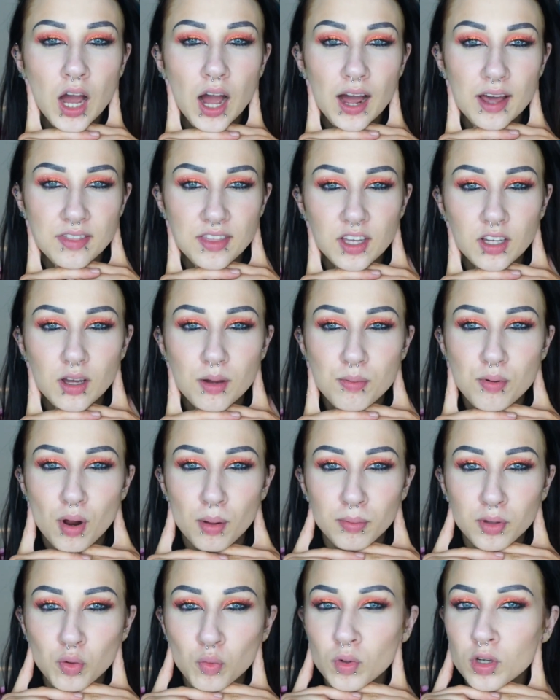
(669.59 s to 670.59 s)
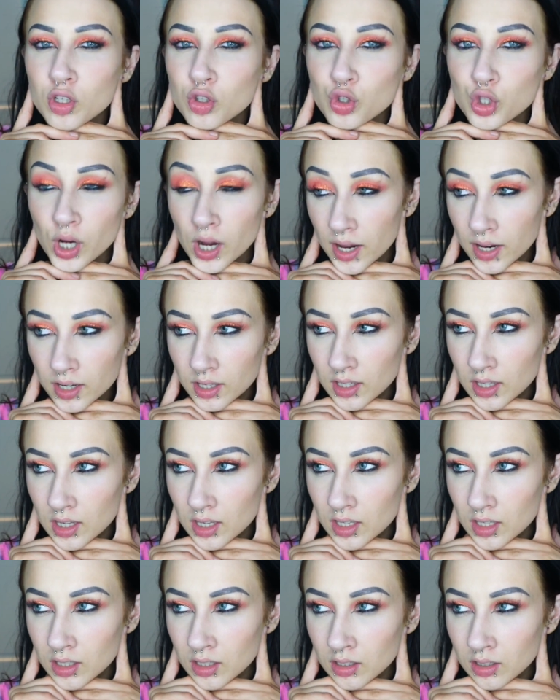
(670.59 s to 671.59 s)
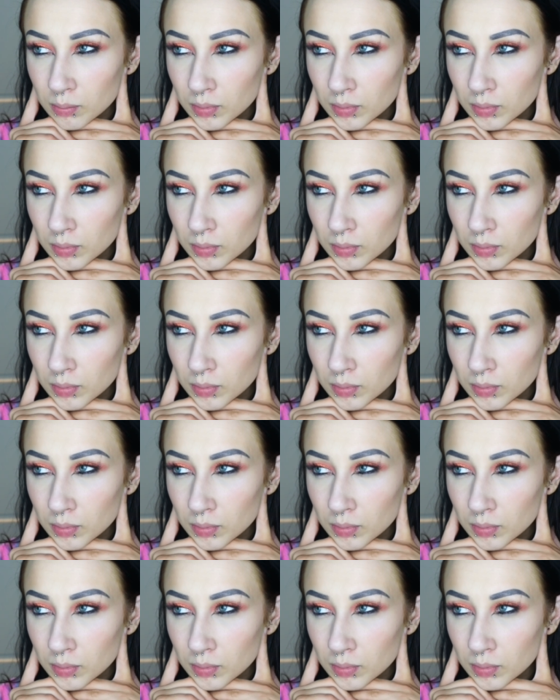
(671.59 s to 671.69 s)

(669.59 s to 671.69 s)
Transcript: I think I probably will try it again,